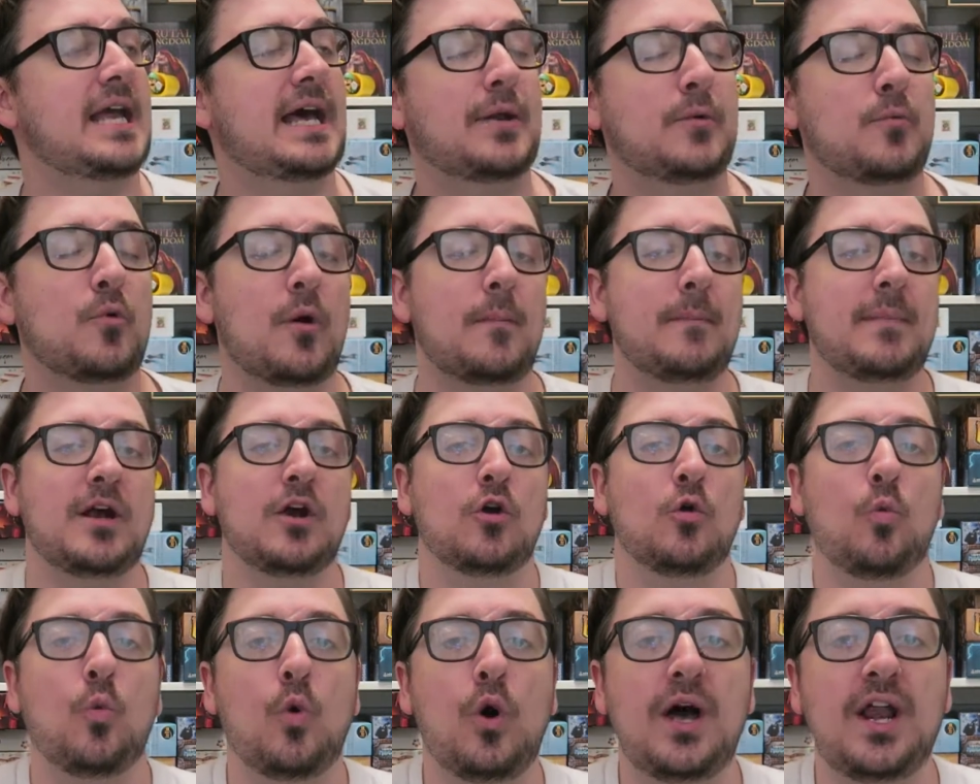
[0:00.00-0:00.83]
down to a
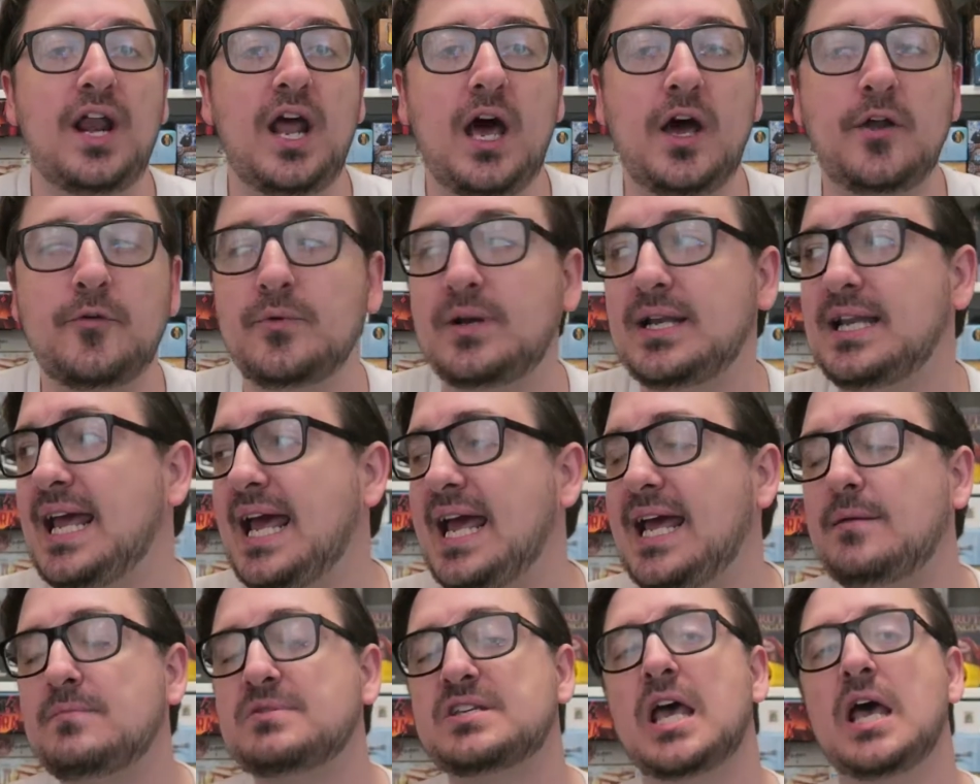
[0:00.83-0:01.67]
mere 100
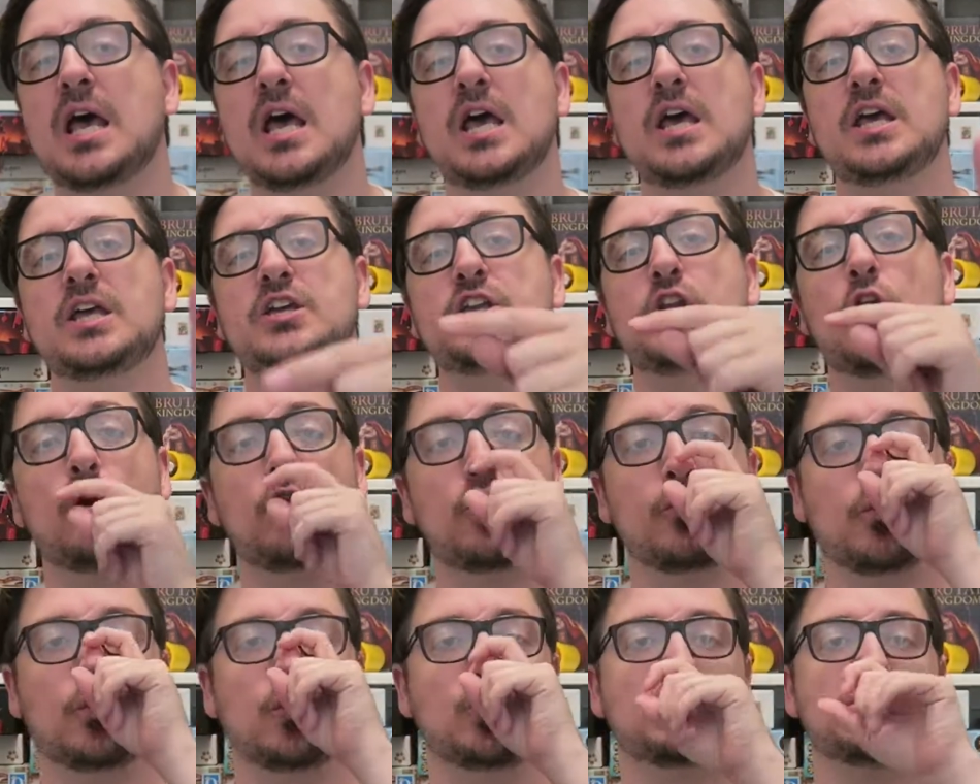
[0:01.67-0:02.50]
games. You know
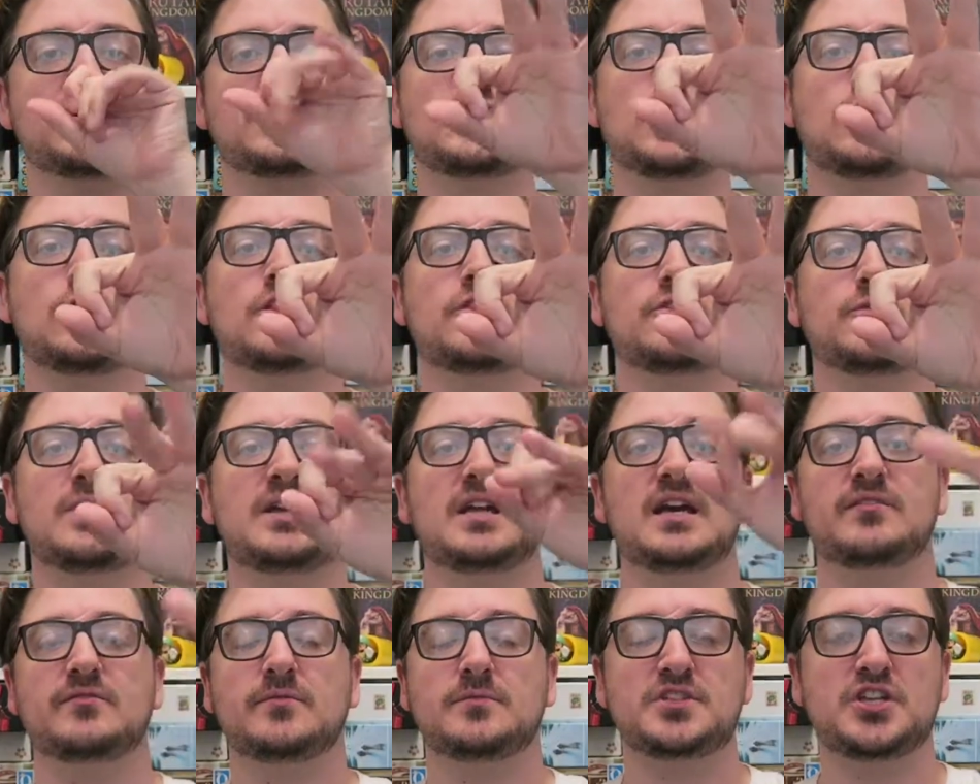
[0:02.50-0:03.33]
the rules, there's only
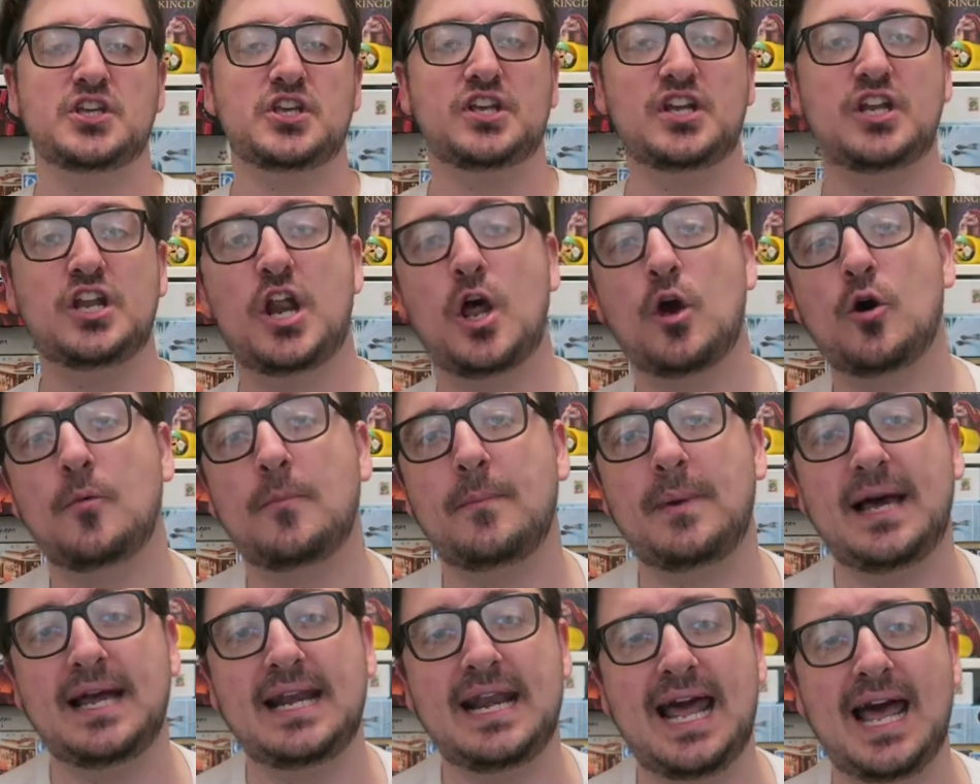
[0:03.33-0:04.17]
3 of them, so you know
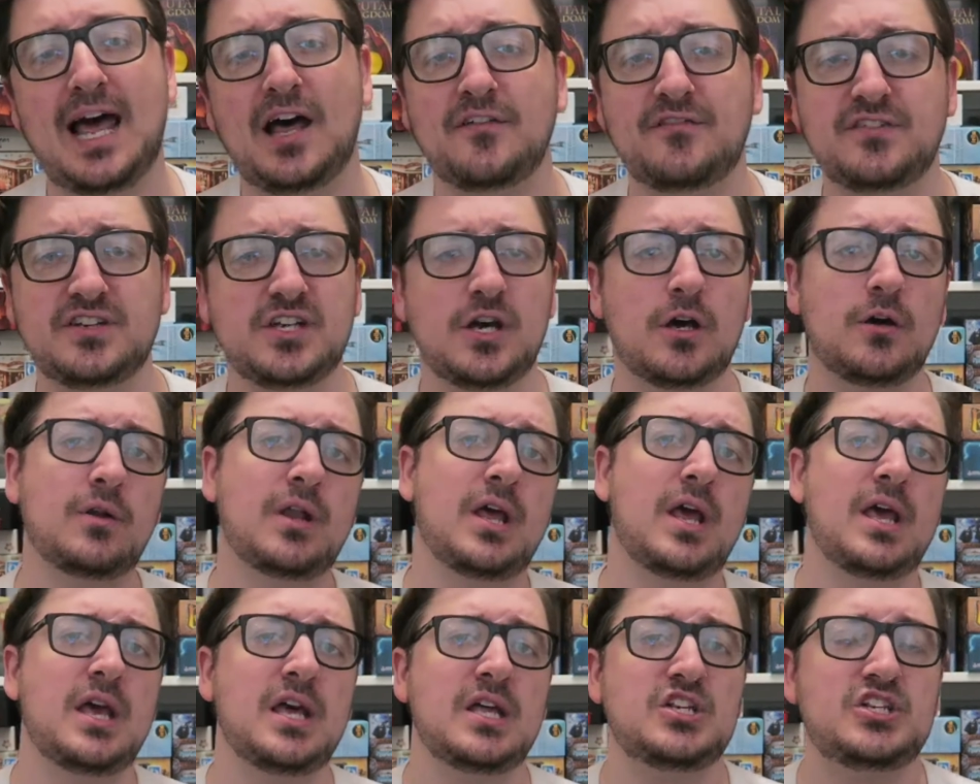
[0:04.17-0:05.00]
them by now. If you don't,
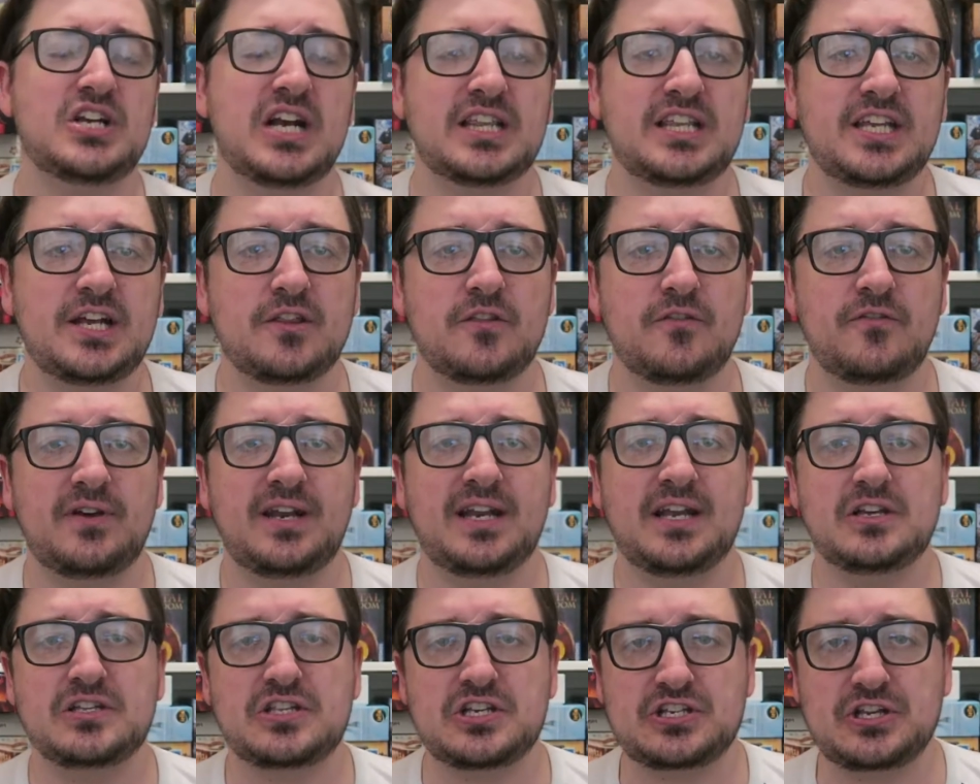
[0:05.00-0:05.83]
check the other
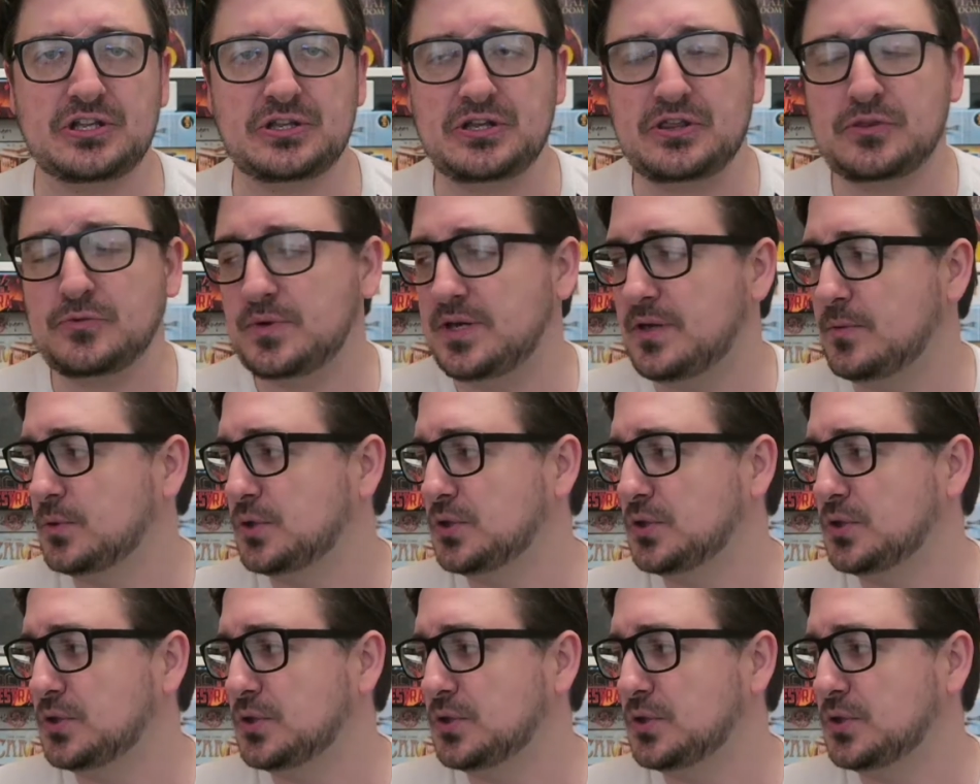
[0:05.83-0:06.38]
videos, there's only 3